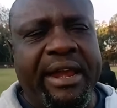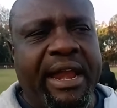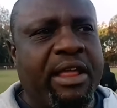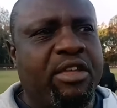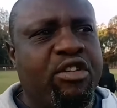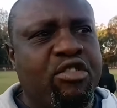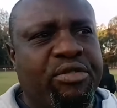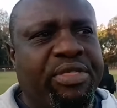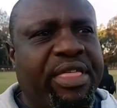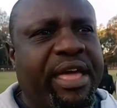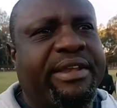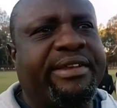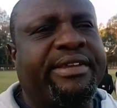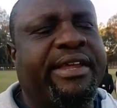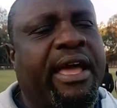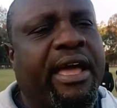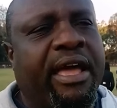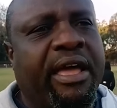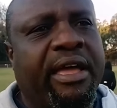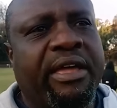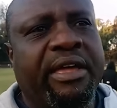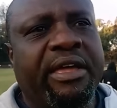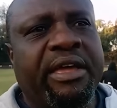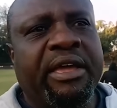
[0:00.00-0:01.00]
And I knew that
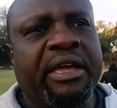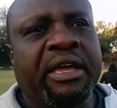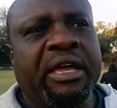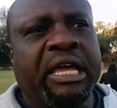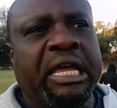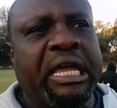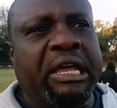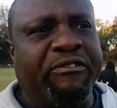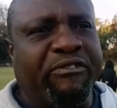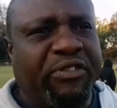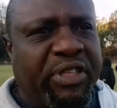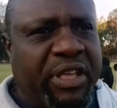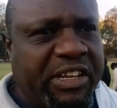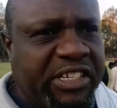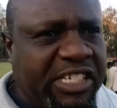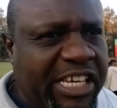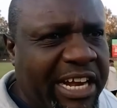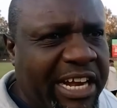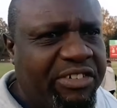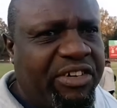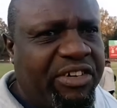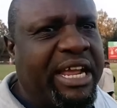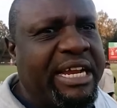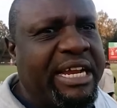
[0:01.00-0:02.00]
if
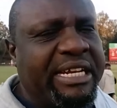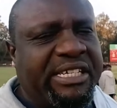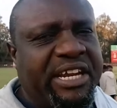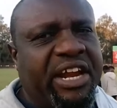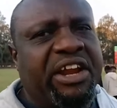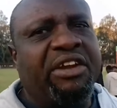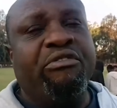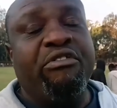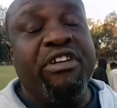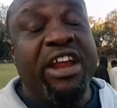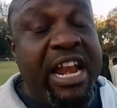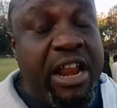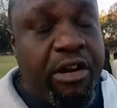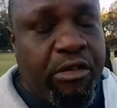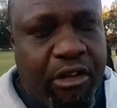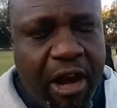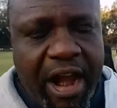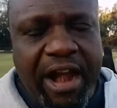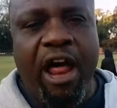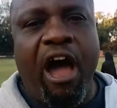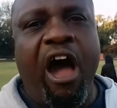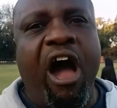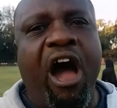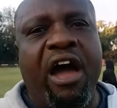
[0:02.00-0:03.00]
Cedric and Derek really
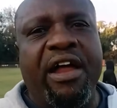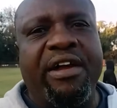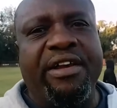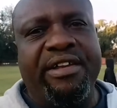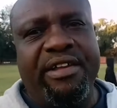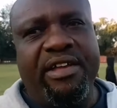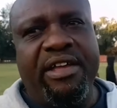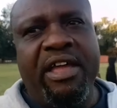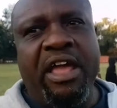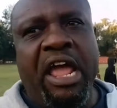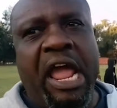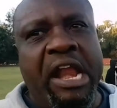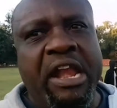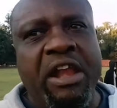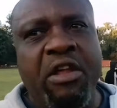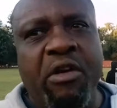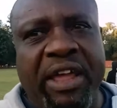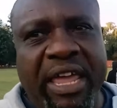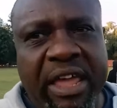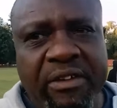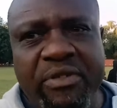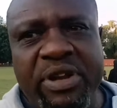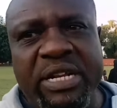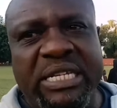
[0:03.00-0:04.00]
run hard and they
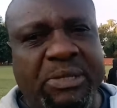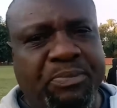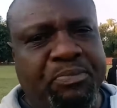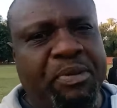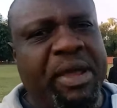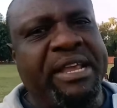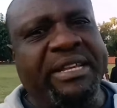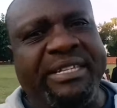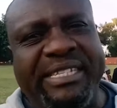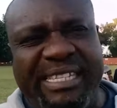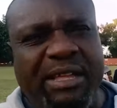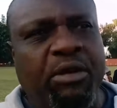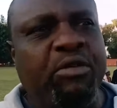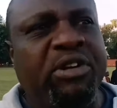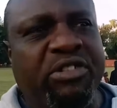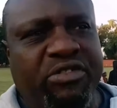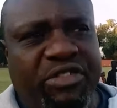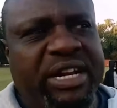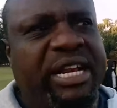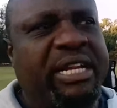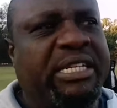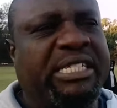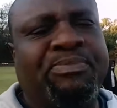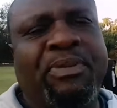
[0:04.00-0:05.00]
were given space, they
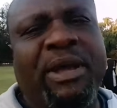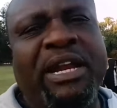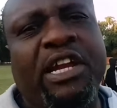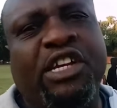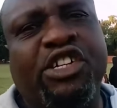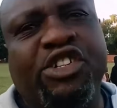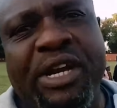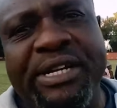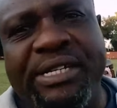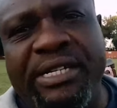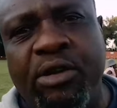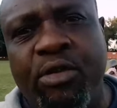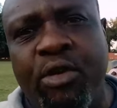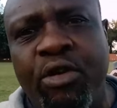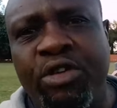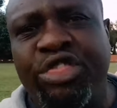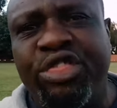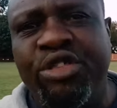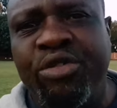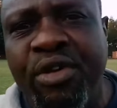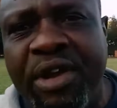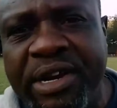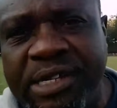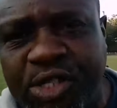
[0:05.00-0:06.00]
would really penetrate and go
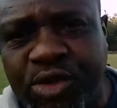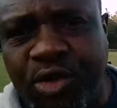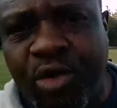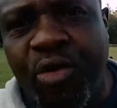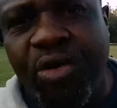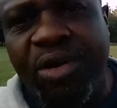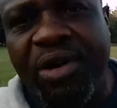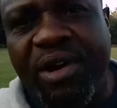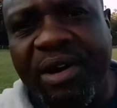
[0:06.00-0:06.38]
through and score.